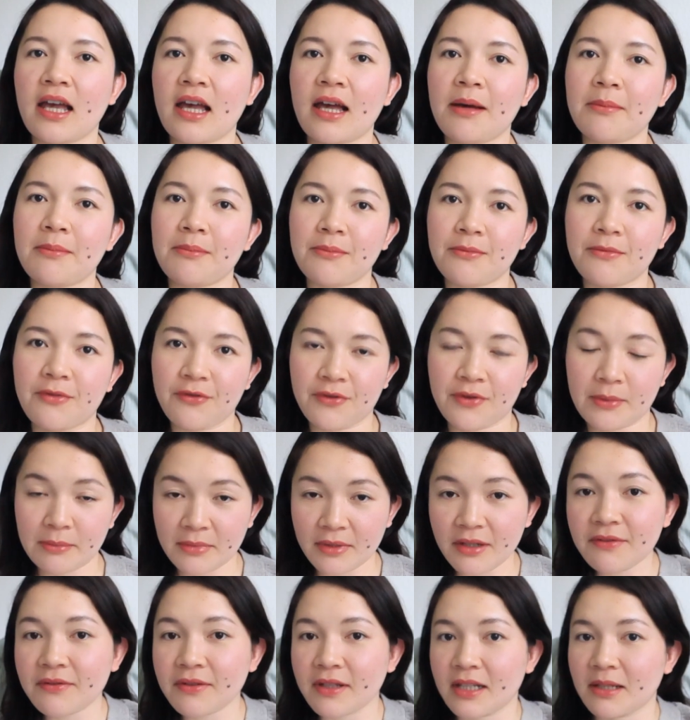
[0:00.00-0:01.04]
am from
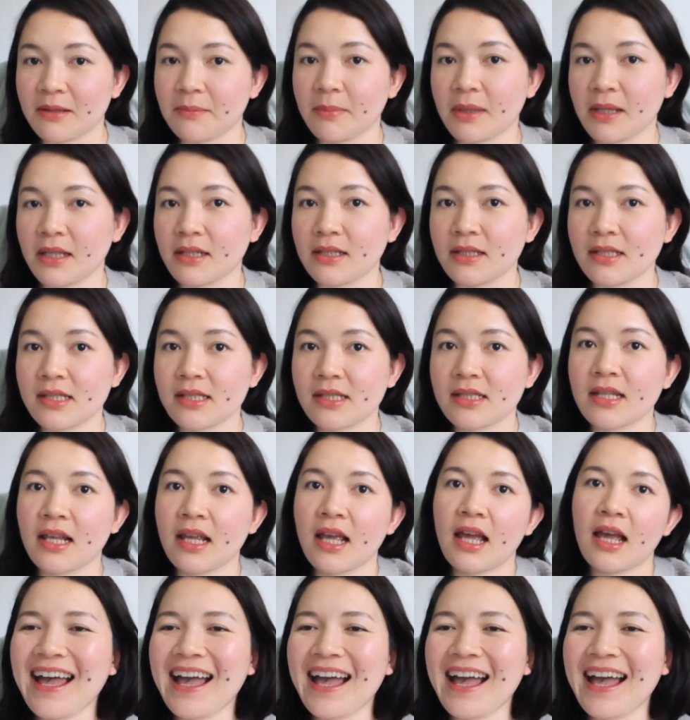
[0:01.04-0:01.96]
the Philippines.